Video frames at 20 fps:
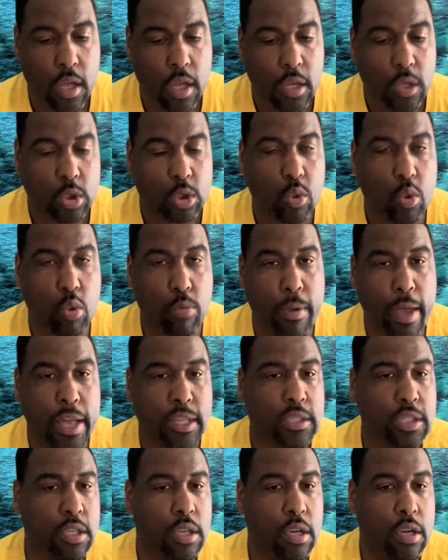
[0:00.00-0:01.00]
school
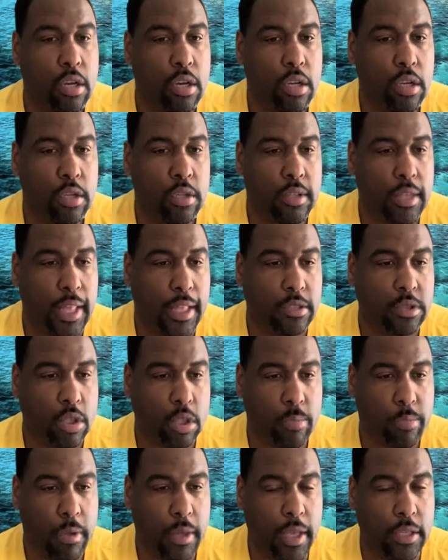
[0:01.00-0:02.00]
massacre that
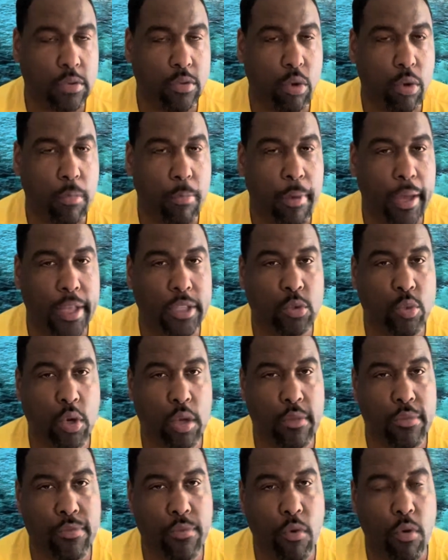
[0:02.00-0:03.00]
took place on May
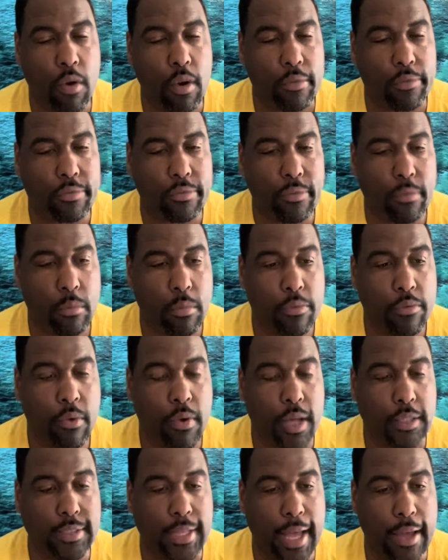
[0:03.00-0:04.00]
24th.
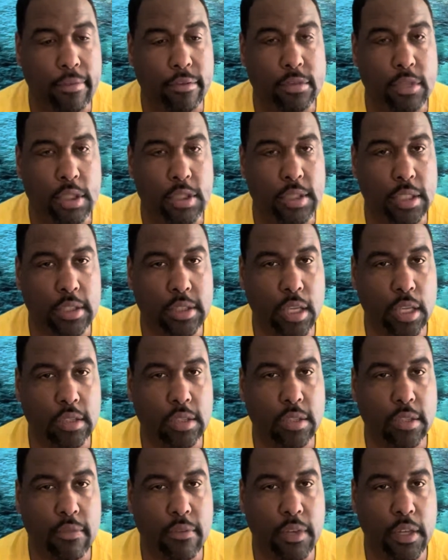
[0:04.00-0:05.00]
Before I dive into the details
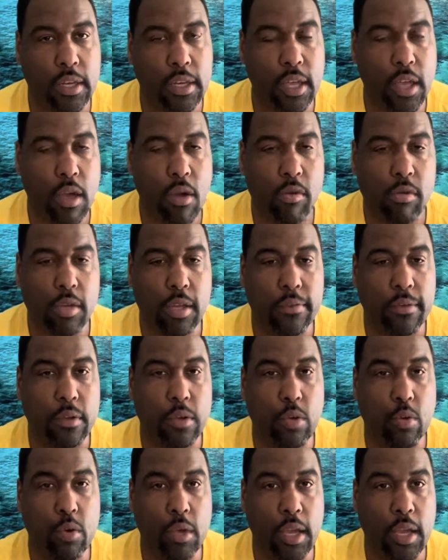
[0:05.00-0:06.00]
of the video, if you're
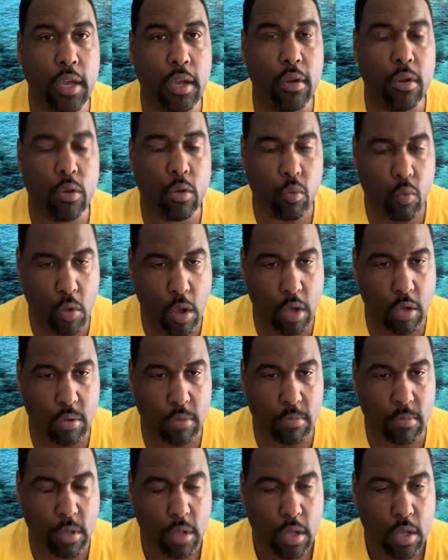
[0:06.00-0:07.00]
new here,
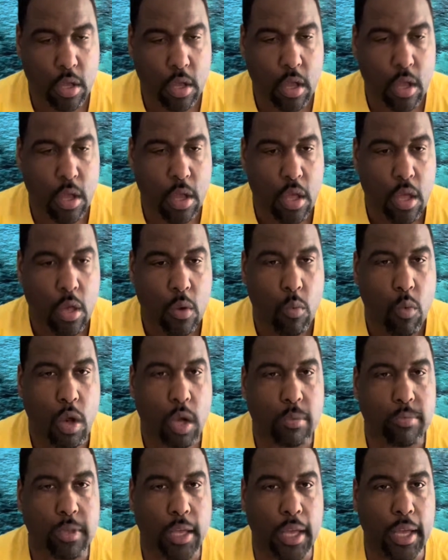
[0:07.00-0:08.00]
welcome.
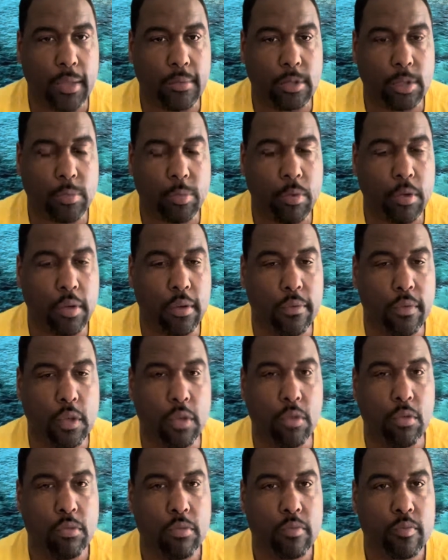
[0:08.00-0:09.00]
Welcome to ABG's Point of
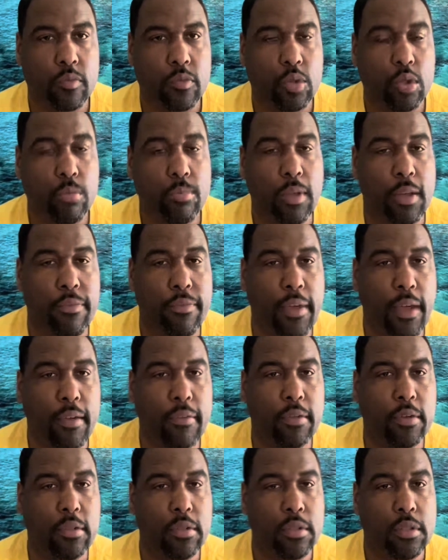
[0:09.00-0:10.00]
View. Do me a
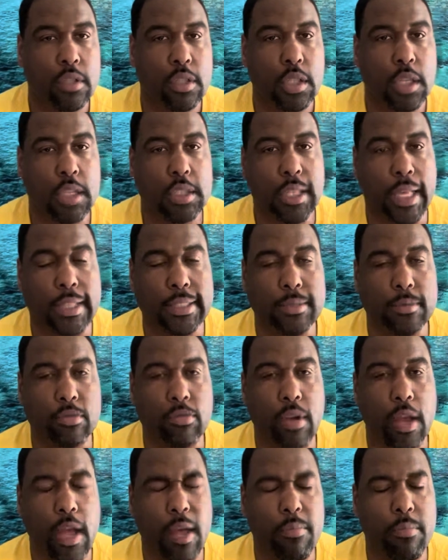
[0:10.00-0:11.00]
favor, hit that
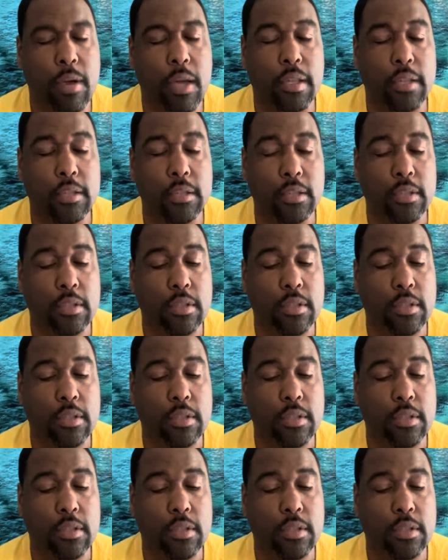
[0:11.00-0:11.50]
subscribe button,